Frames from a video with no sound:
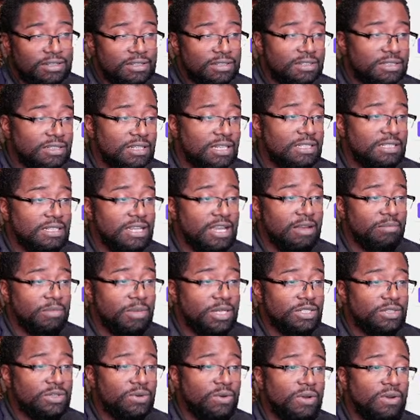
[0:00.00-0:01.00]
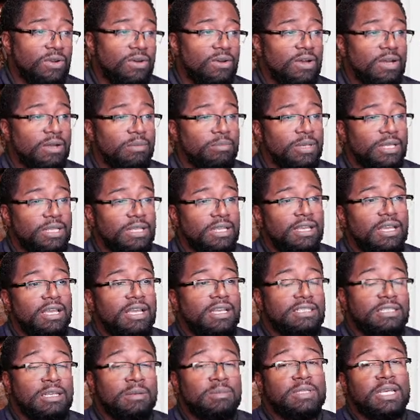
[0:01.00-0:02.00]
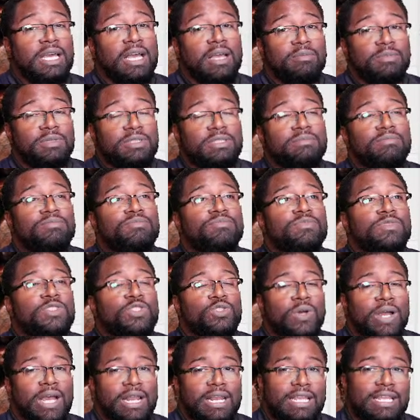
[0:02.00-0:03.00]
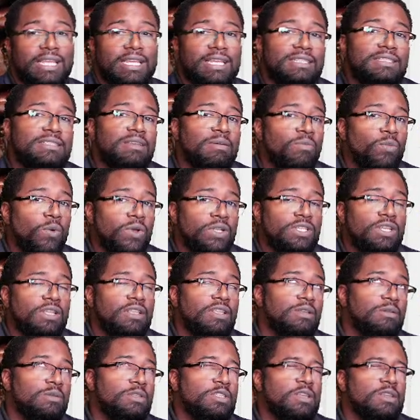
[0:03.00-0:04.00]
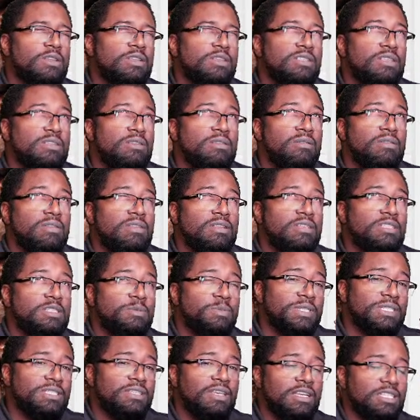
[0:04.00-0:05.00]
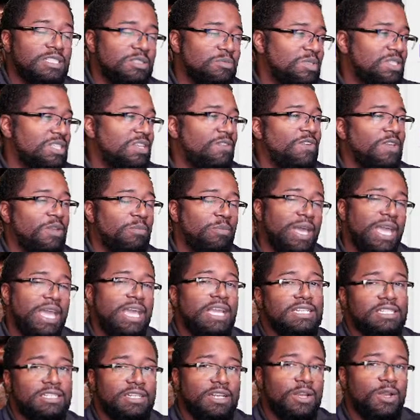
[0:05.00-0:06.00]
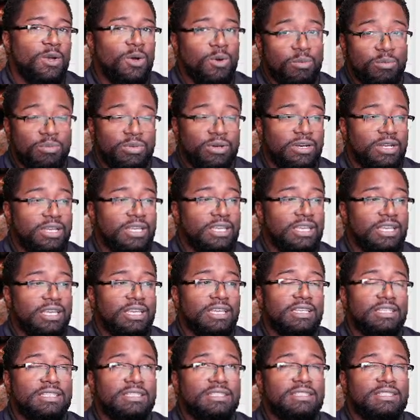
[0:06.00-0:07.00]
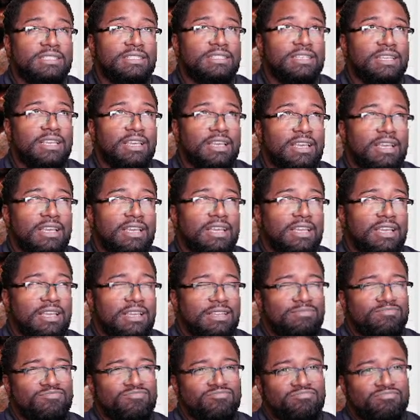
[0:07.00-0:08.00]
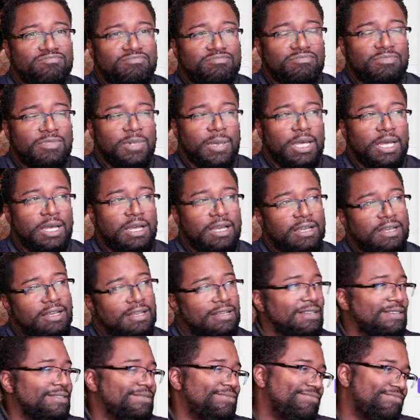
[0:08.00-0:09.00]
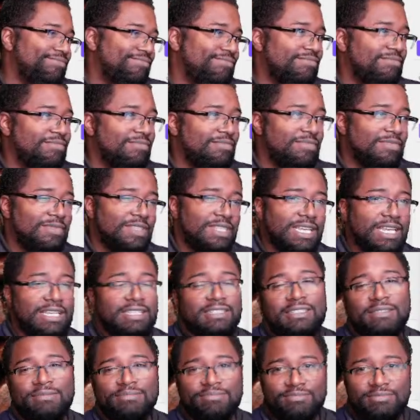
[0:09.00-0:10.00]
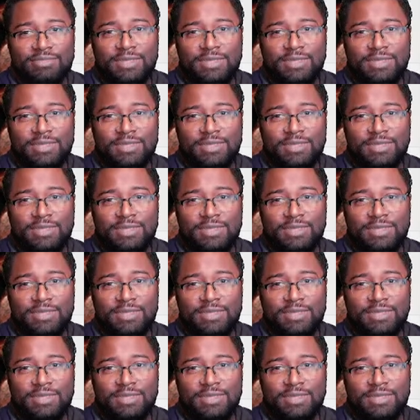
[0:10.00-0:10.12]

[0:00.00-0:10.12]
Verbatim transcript: this doesn't have much going on, but sometimes trying to get someone to the, the spe- a specific page in a notebook is uh, takes some